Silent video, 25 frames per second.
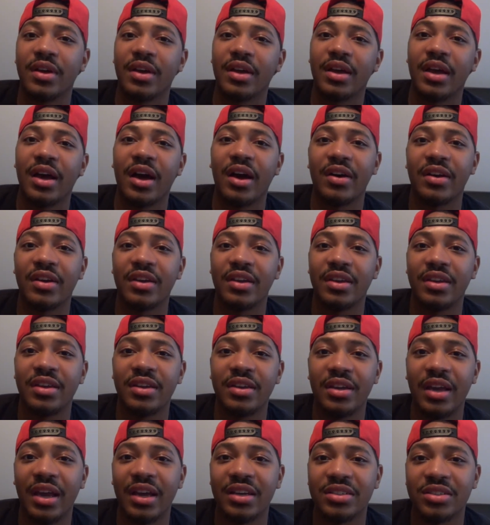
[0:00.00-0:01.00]
how
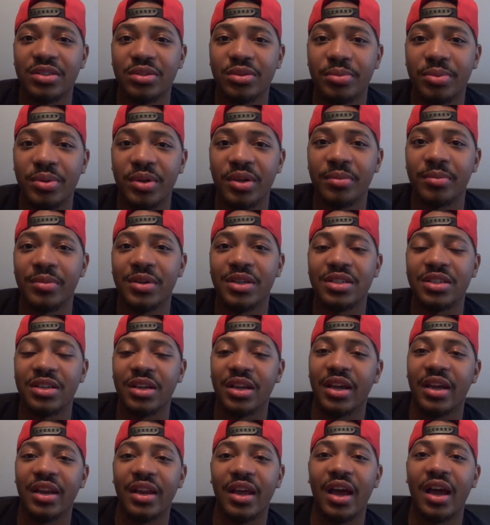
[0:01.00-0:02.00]
he has to pretty much
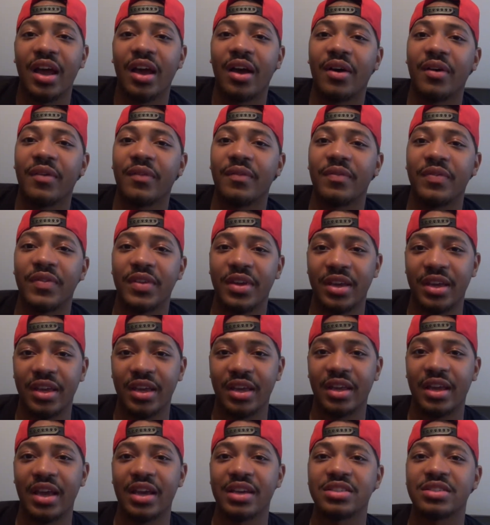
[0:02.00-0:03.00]
lay down
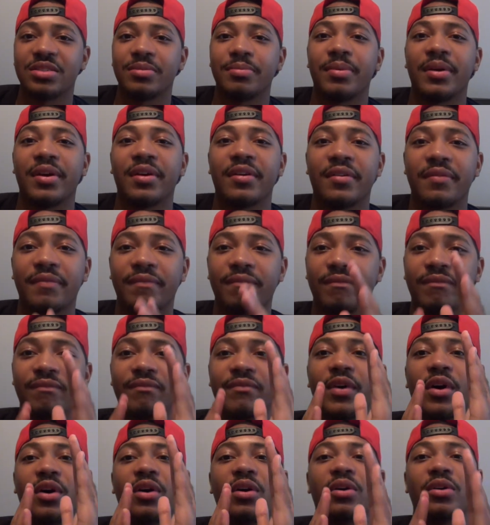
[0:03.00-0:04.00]
and has the bear
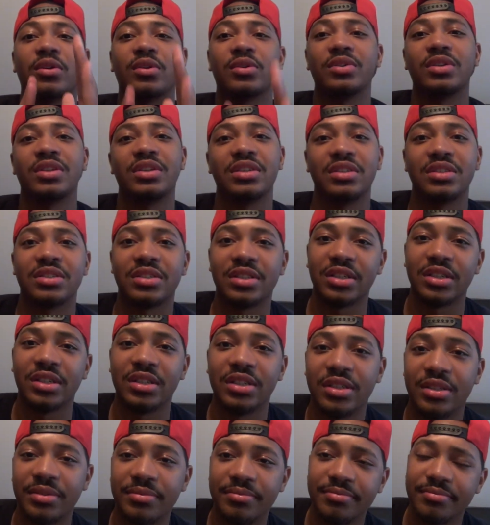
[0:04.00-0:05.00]
fall on his
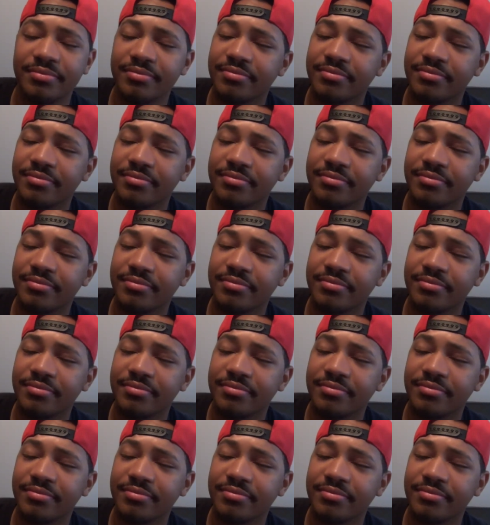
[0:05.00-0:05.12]
uh,